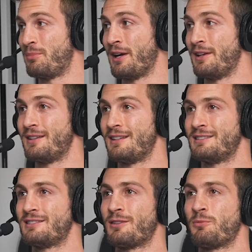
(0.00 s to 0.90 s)
but
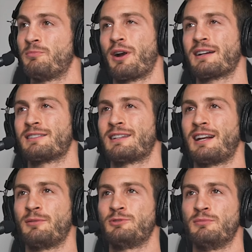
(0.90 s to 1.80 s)
this is a practice that
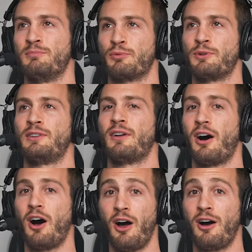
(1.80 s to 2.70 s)
helps you breathe
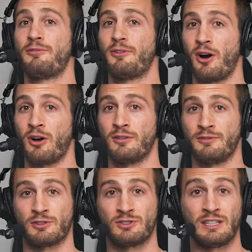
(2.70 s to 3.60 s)
off all
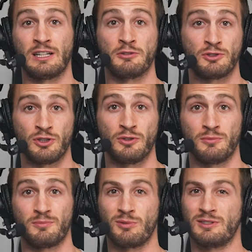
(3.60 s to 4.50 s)
of your C O
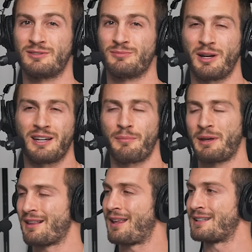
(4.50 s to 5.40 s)
two, which might not
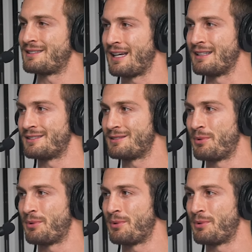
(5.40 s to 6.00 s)
make a lot of sense,